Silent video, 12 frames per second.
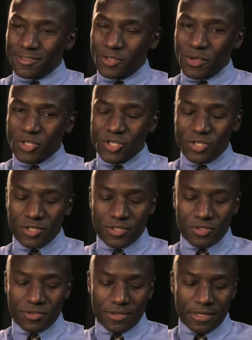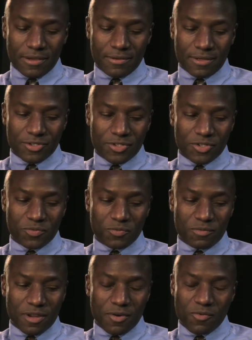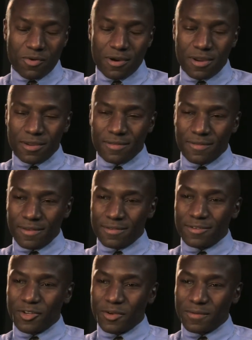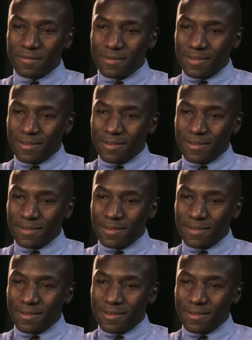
So I should just chill out? I should just not worry that, you know,